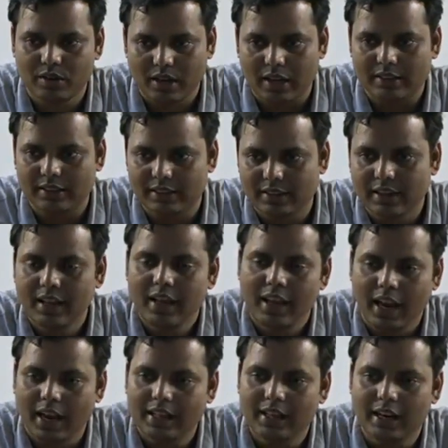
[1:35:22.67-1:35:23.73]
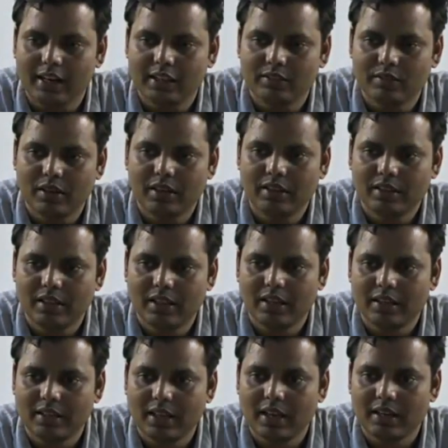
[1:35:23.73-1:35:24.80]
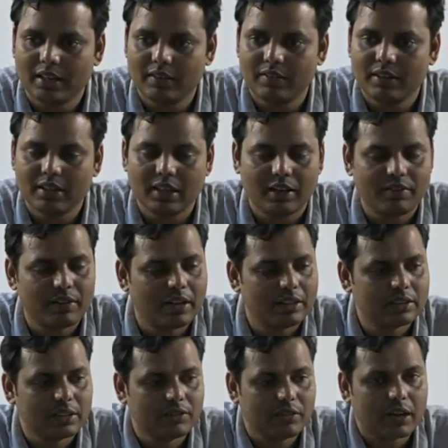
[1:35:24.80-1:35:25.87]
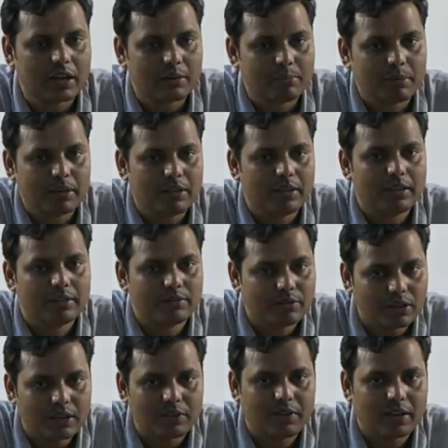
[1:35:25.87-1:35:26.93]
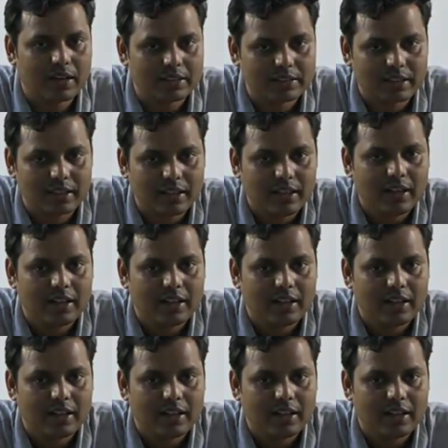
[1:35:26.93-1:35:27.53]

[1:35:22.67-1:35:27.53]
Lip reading: classes, and that is why they are giving the evidence of Harappan fortification,